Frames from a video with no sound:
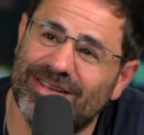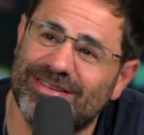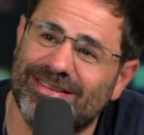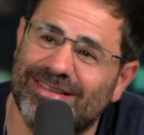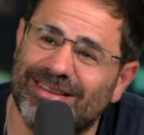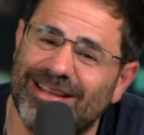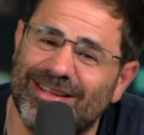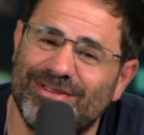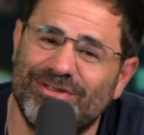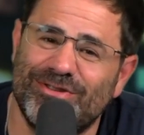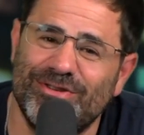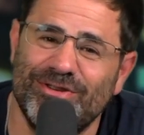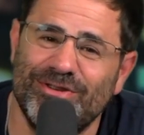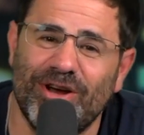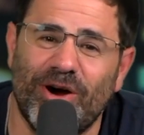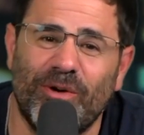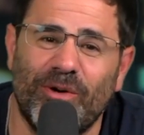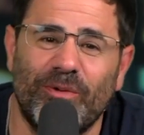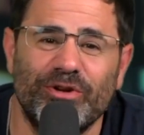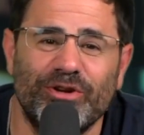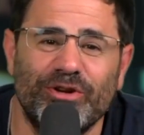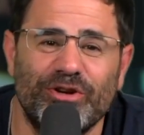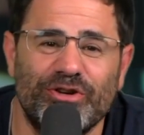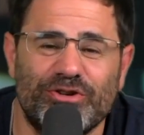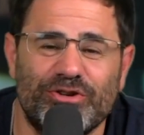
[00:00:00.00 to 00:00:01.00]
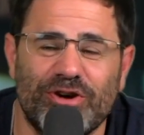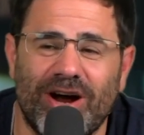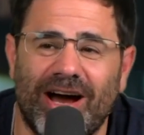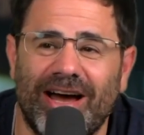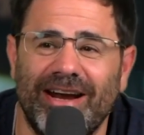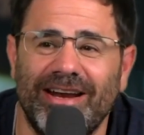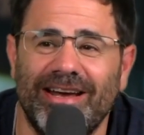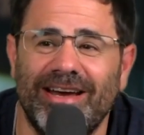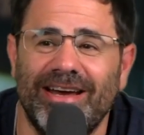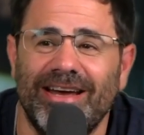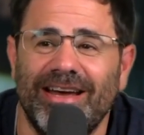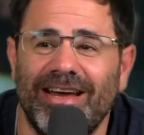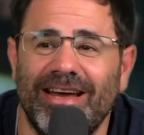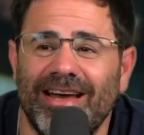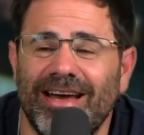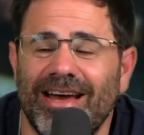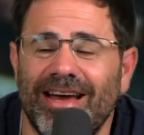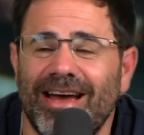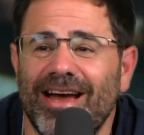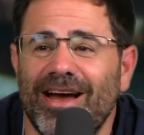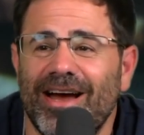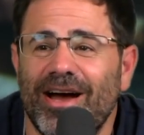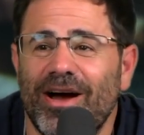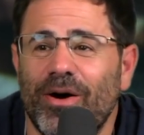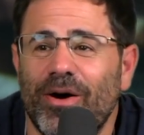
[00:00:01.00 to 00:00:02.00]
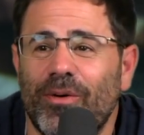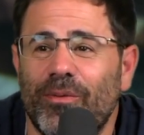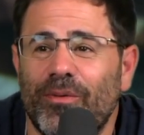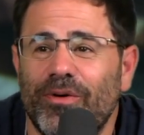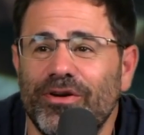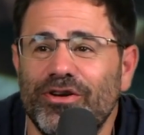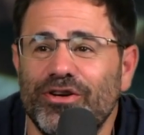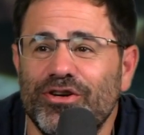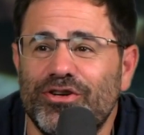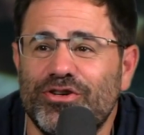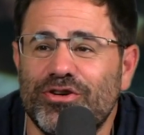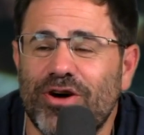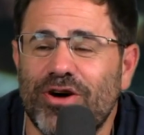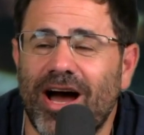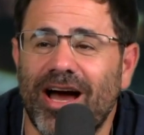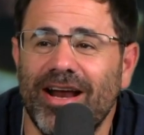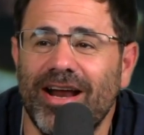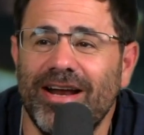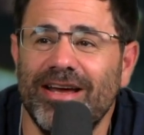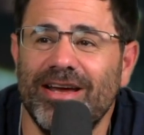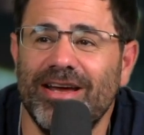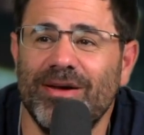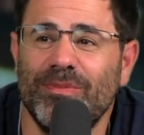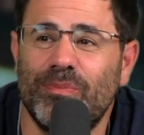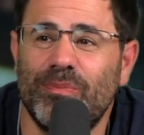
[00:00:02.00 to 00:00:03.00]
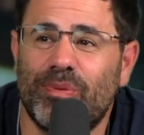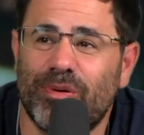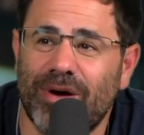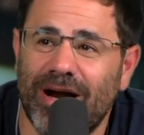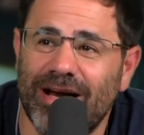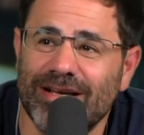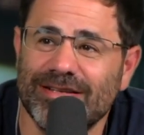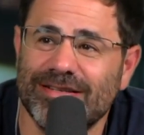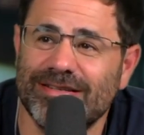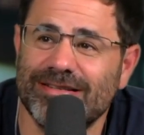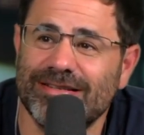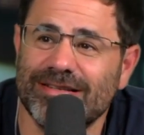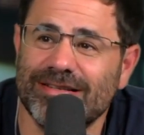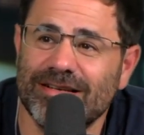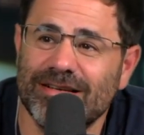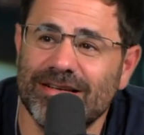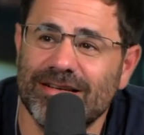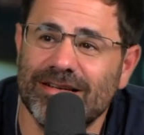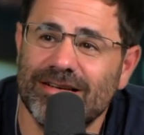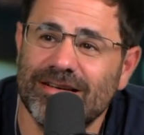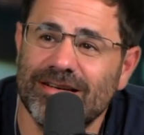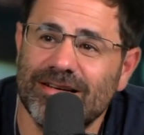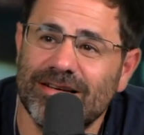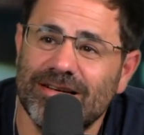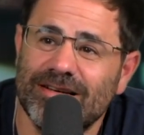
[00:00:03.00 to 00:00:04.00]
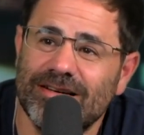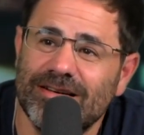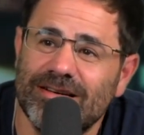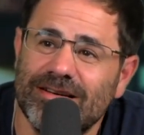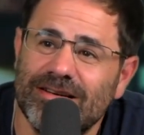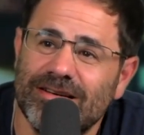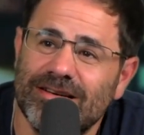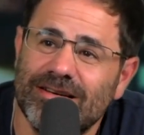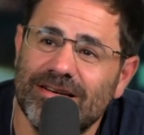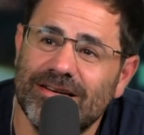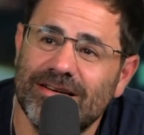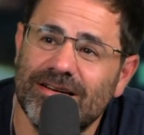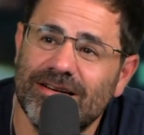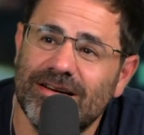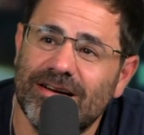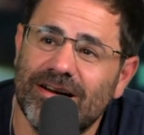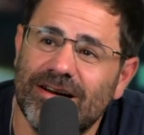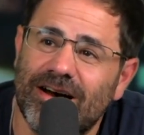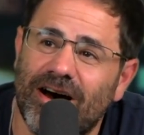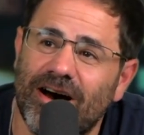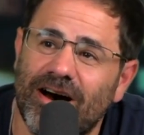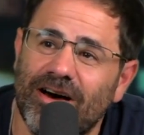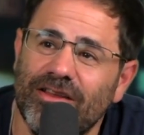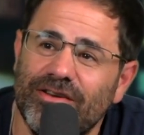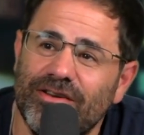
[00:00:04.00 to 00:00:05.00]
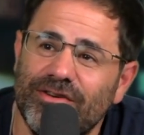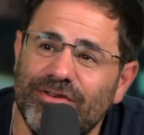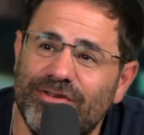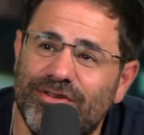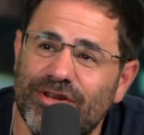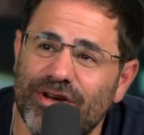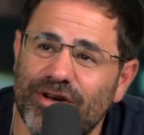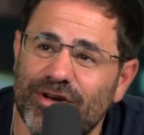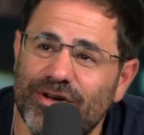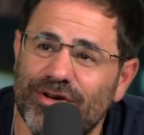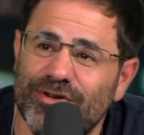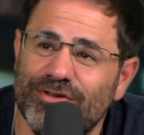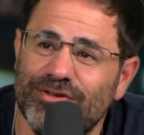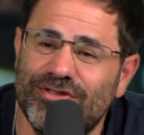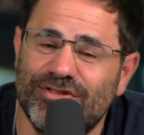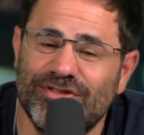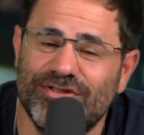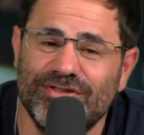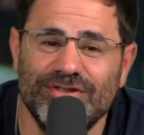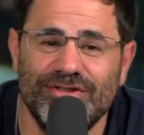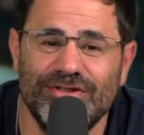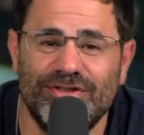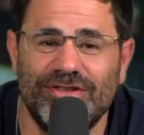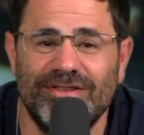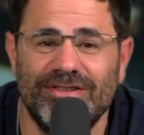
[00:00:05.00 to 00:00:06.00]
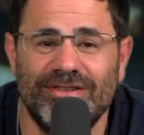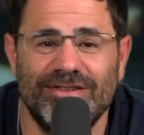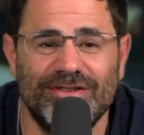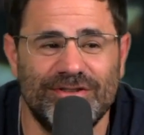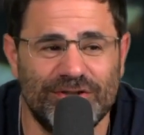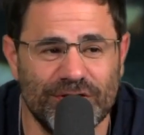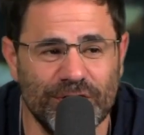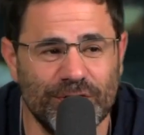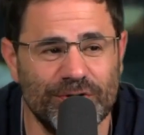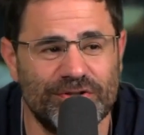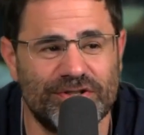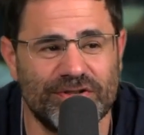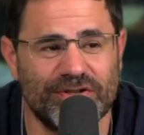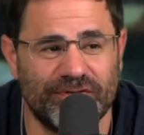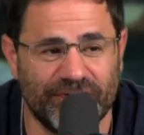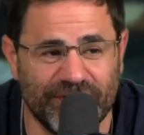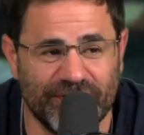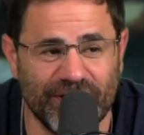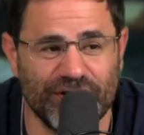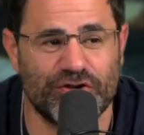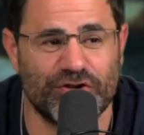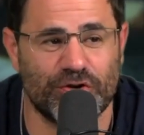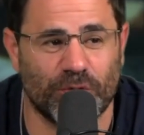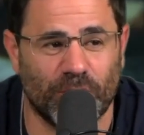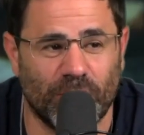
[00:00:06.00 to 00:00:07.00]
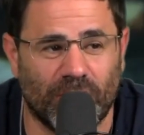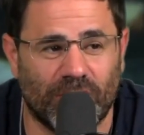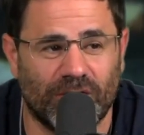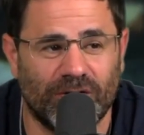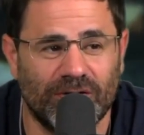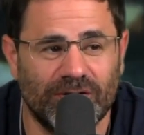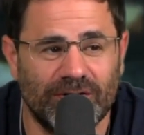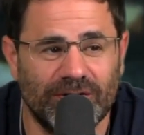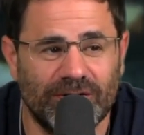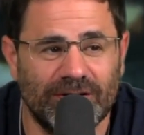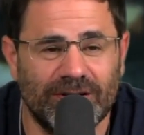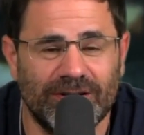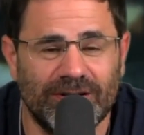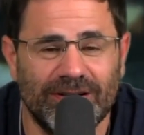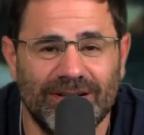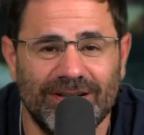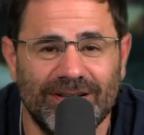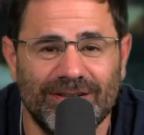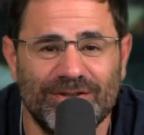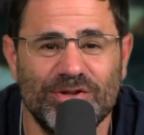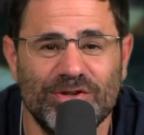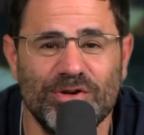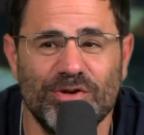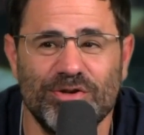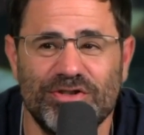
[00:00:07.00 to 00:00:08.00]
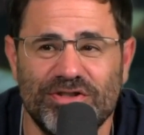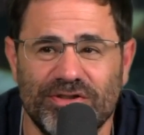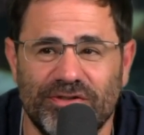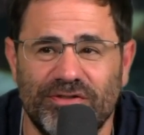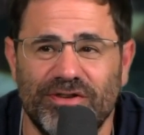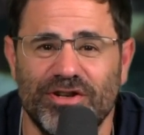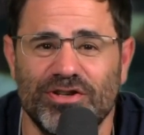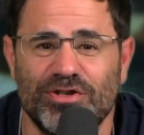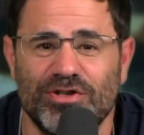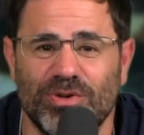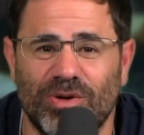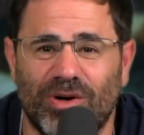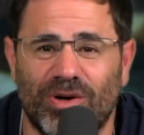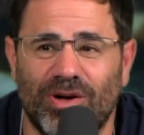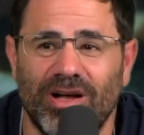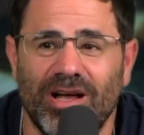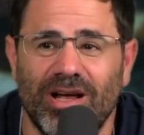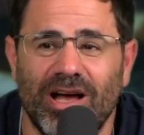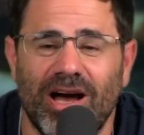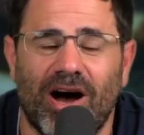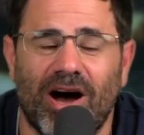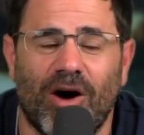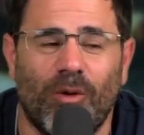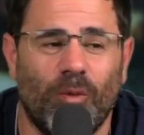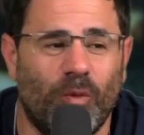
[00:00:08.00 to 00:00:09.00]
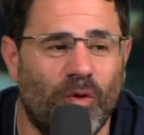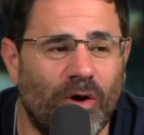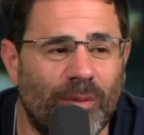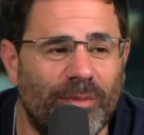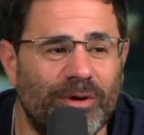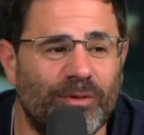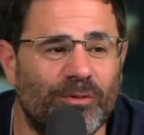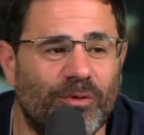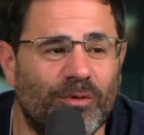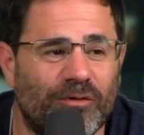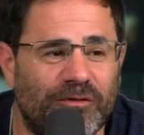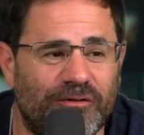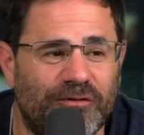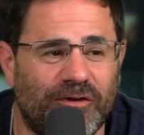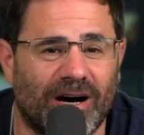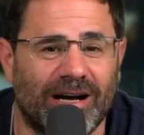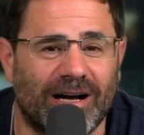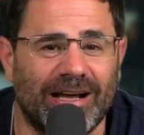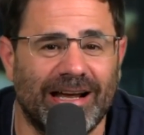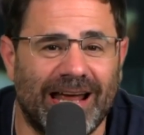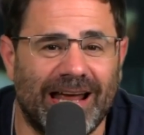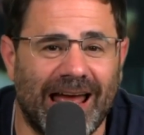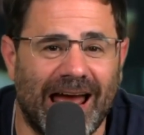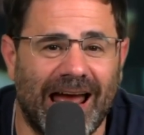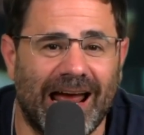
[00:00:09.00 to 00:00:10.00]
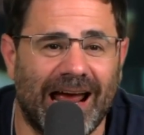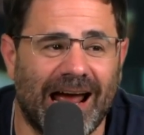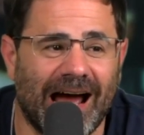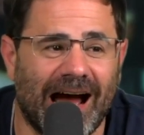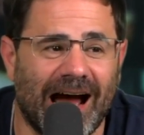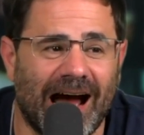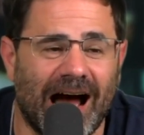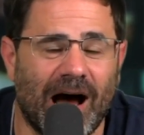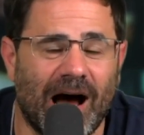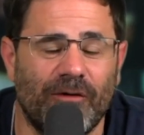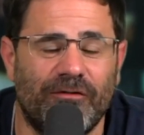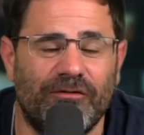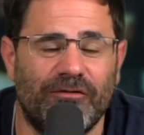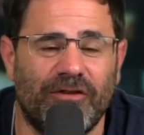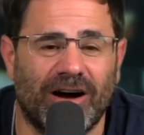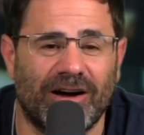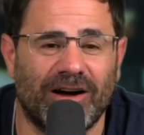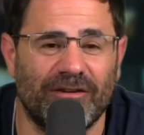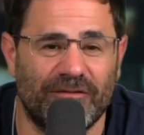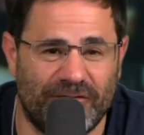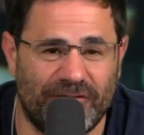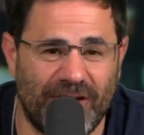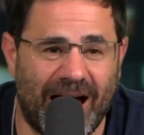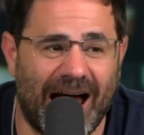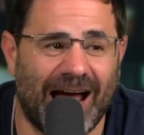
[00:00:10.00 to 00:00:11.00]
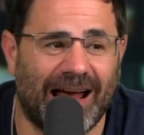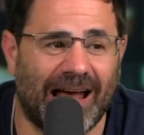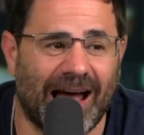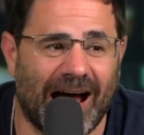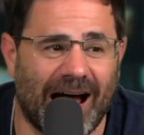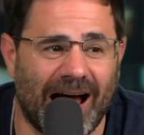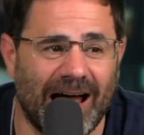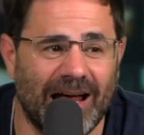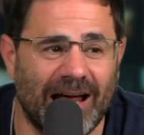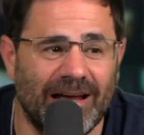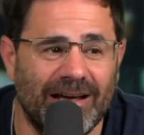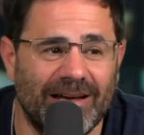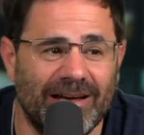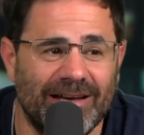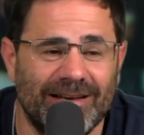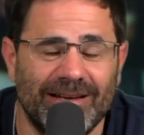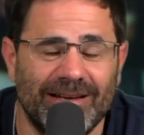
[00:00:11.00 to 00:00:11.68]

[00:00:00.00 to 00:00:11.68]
just lets you know when you're trying to when you're trying to impress other dudes. Dudes are visual. Mm-hmm. Dudes are visual. A woman will fuck a gay guy, uh, fuck a fat guy,